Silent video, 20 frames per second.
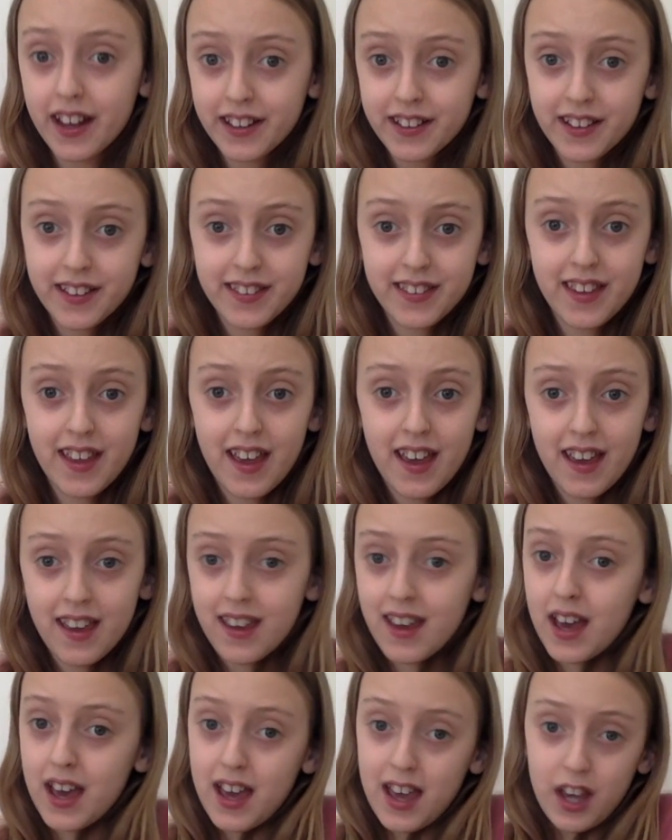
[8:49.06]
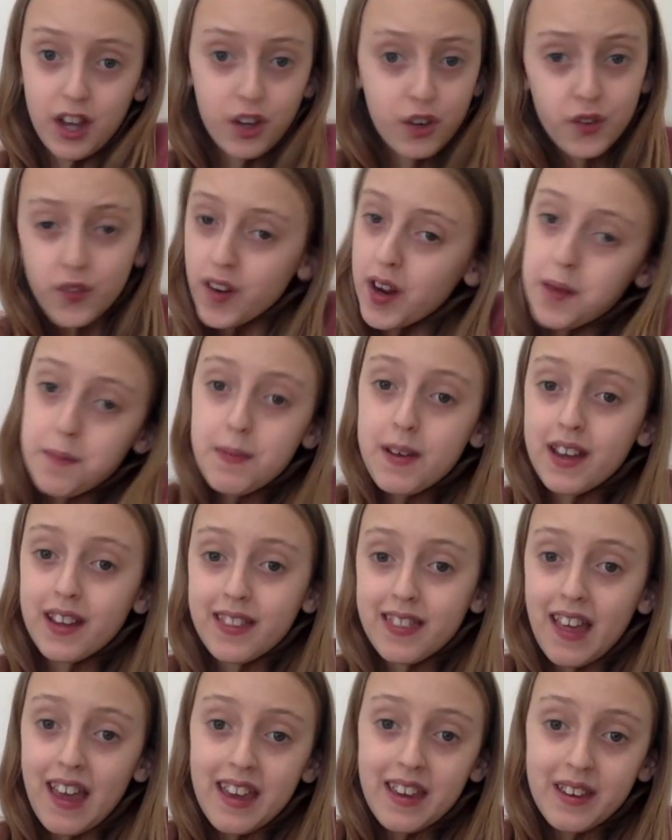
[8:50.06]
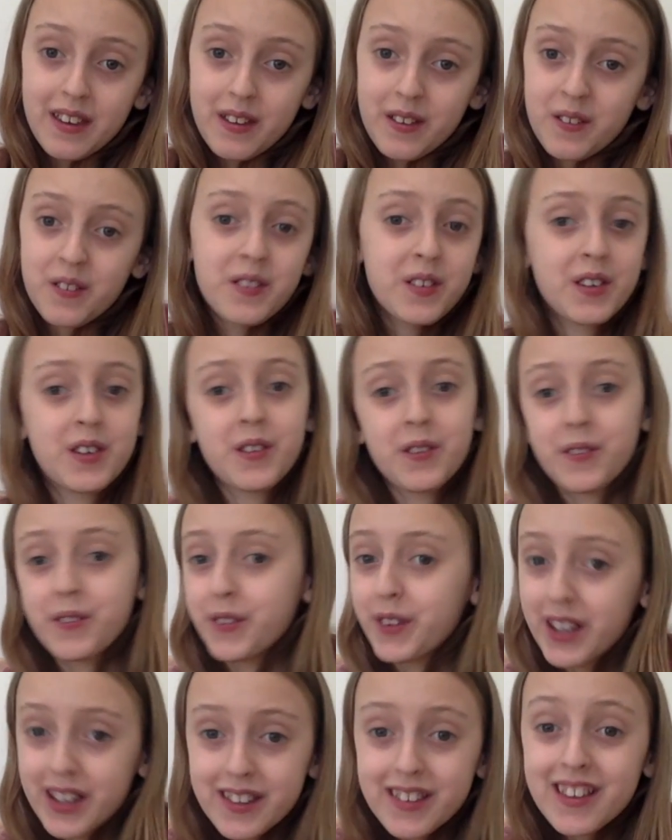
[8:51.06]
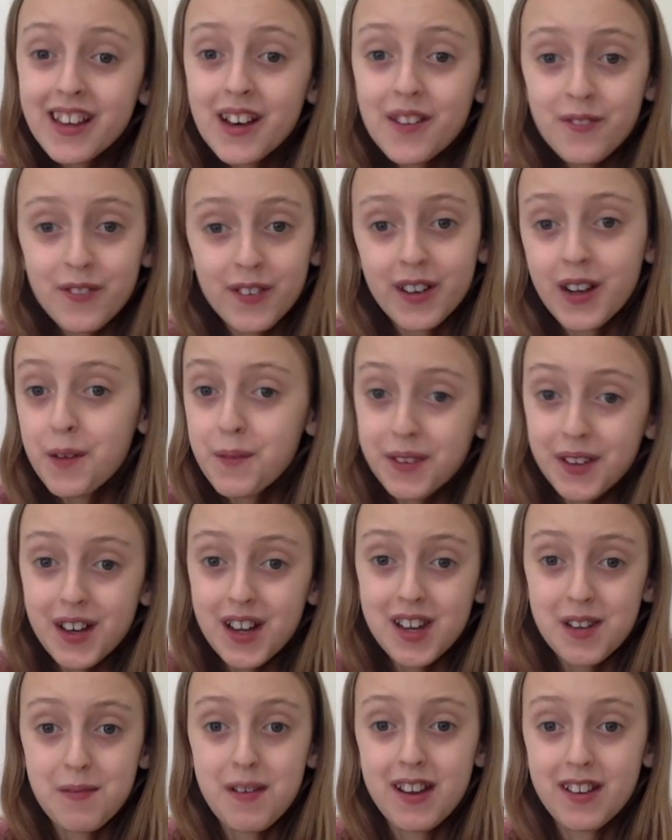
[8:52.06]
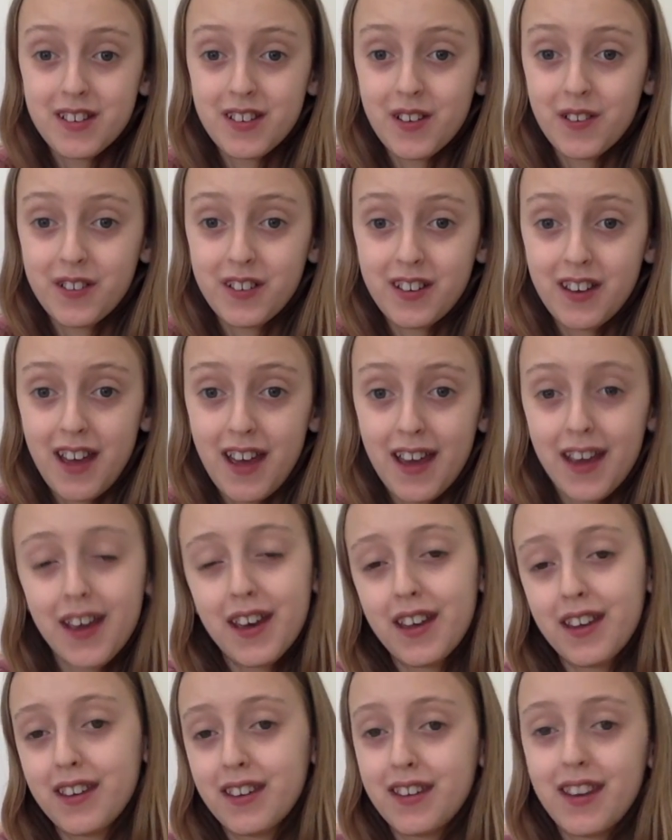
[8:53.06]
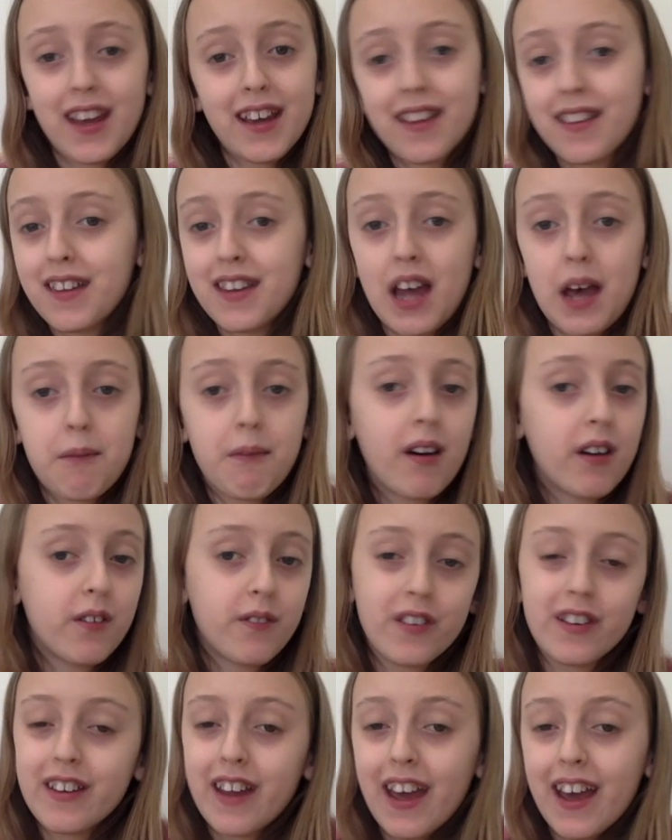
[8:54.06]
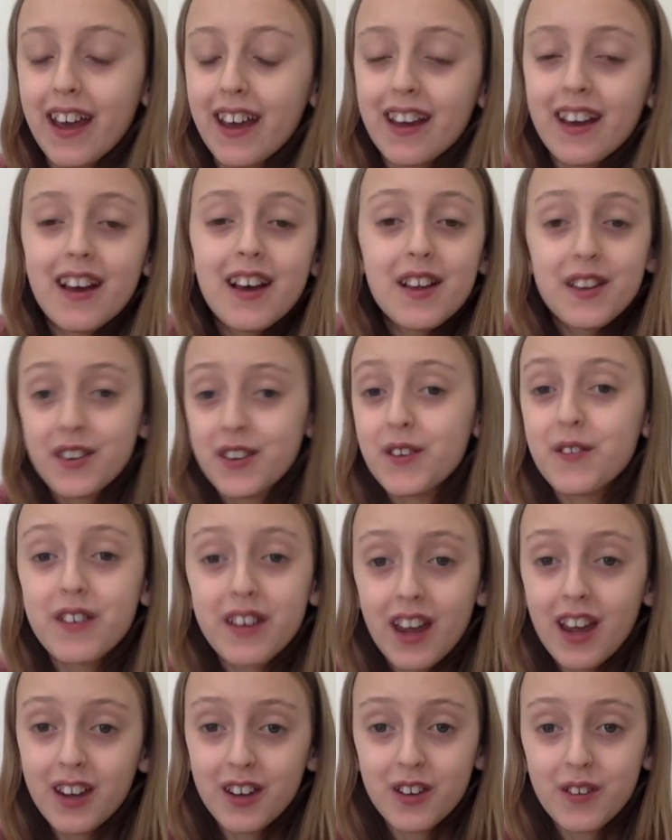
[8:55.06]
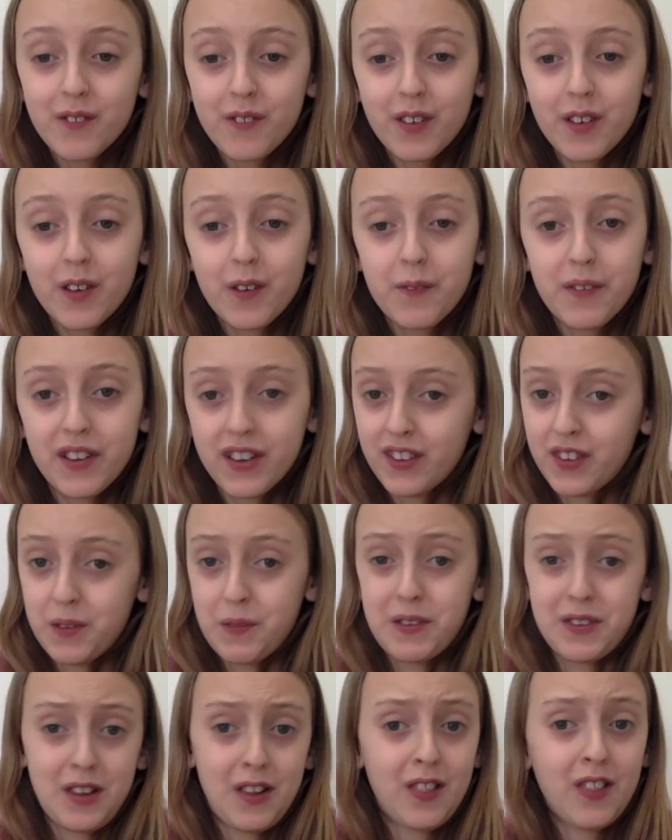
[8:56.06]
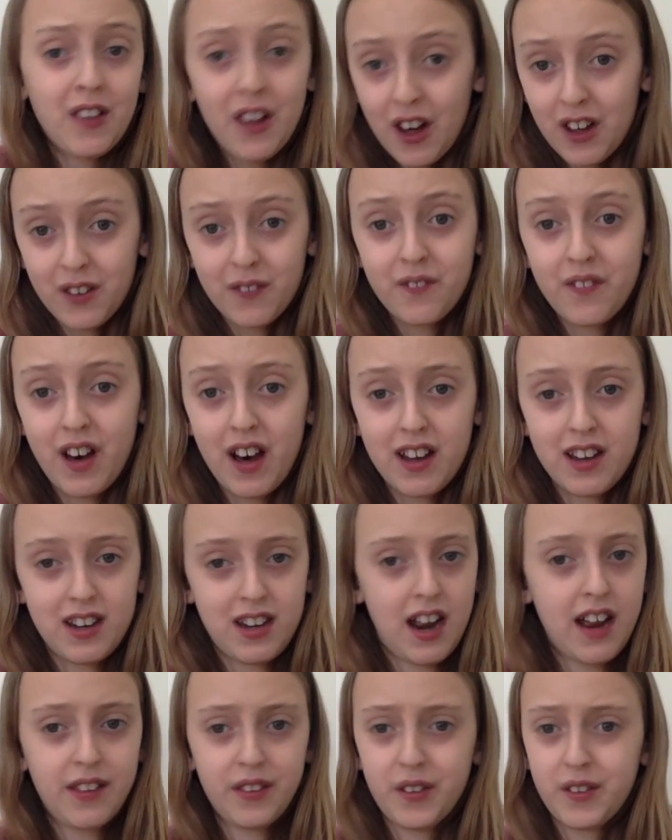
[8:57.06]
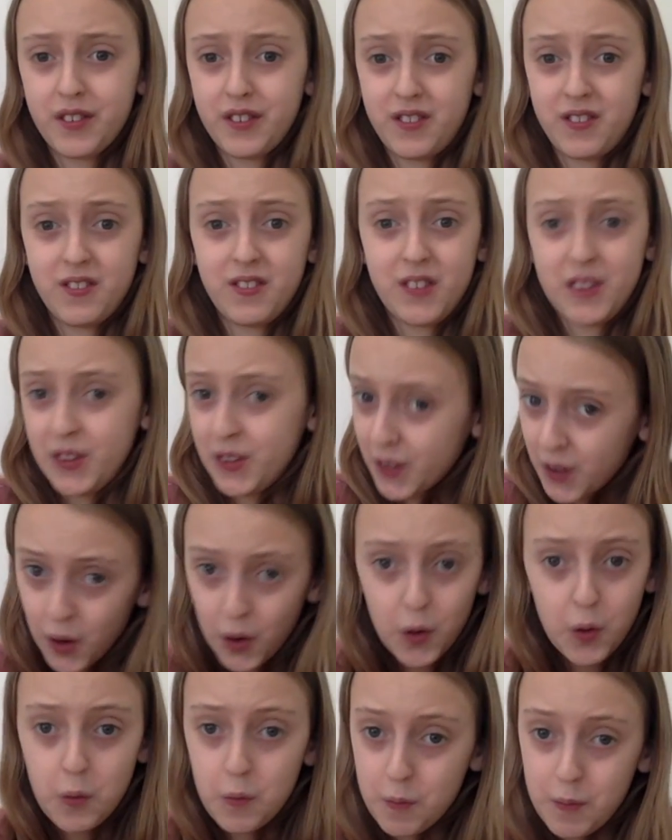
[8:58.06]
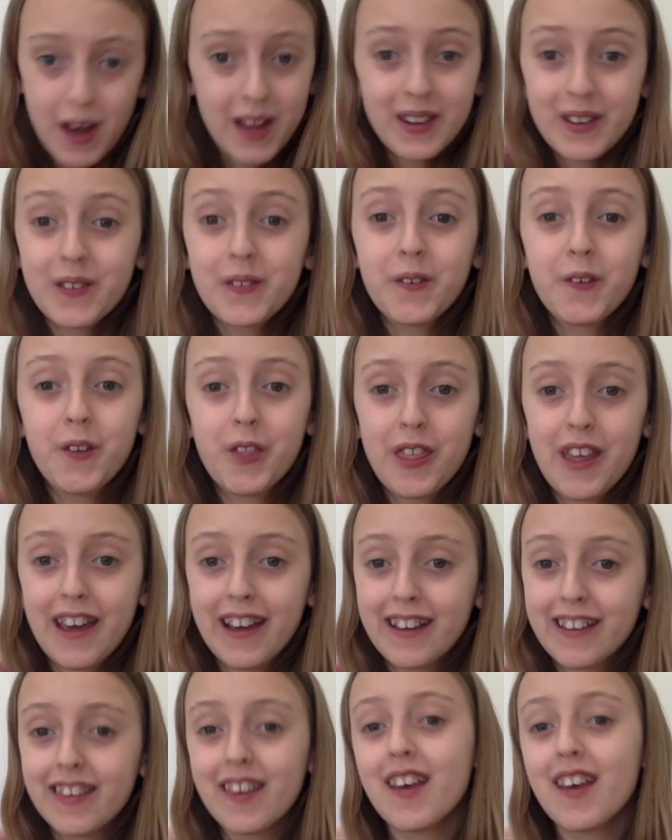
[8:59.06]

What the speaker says: to say a great big thank you to Lesa for coming on to my show today and taking the time out of her day to do an interview, because it was a lot of fun and I learned so many cool things.